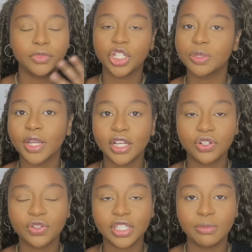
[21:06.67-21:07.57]
Just because
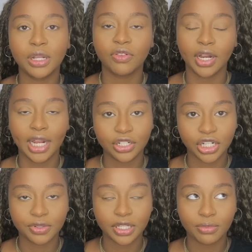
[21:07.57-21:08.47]
you don't see me in a
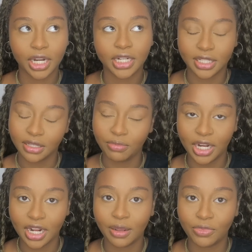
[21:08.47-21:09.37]
relationship with somebody doesn't
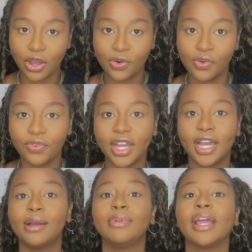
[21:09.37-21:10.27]
mean that I'm not over
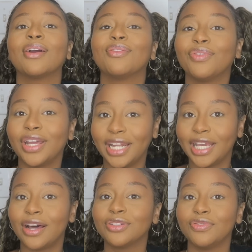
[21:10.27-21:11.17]
it. I'm like really
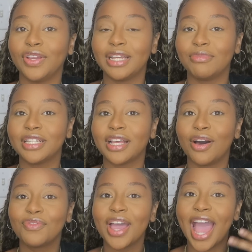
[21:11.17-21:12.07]
cultivating
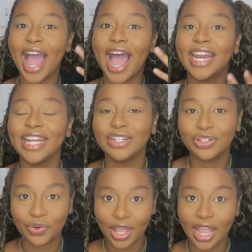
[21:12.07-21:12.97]
myself and
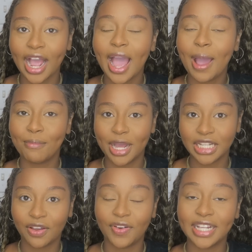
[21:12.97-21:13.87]
enjoying
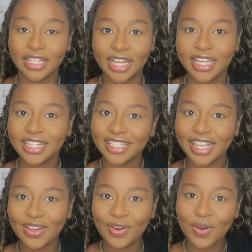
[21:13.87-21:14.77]
myself as a
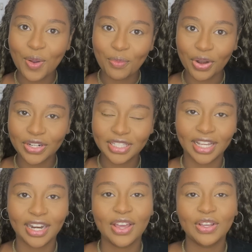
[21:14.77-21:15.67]
single
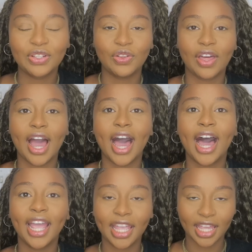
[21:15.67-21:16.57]
person so that
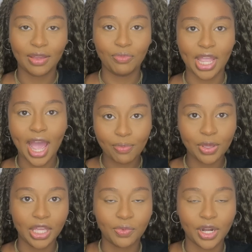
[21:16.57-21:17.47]
I can be
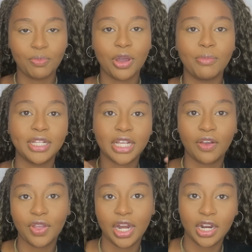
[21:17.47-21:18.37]
happy when I put
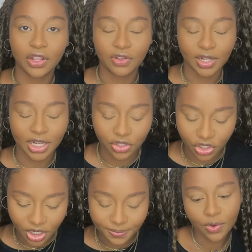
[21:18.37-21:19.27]
myself in another
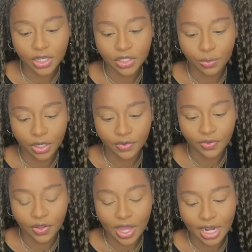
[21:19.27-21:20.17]
relationship. You are so
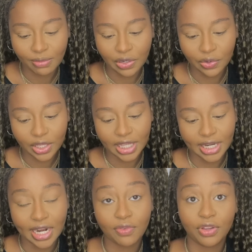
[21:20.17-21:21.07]
beautiful, and I'm low-key
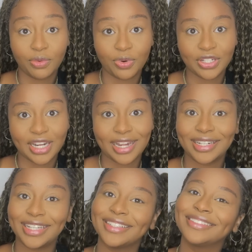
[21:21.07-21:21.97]
in love with your
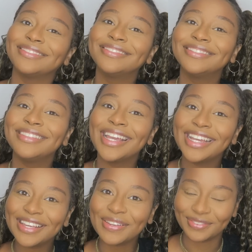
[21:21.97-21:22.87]
personality.
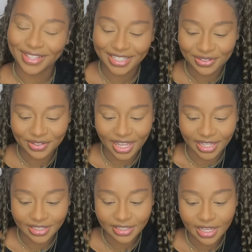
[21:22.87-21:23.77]
Thank you. That's so
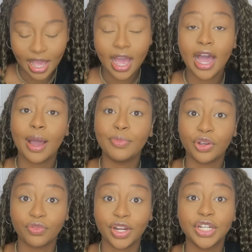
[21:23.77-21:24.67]
nice.
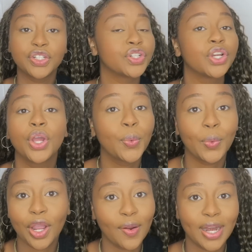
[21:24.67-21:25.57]
You're rich.
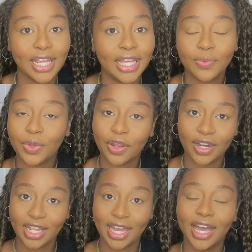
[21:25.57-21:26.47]
We already
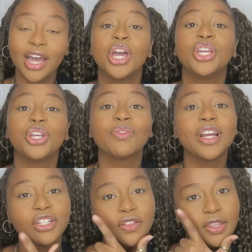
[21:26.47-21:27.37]
you're rich.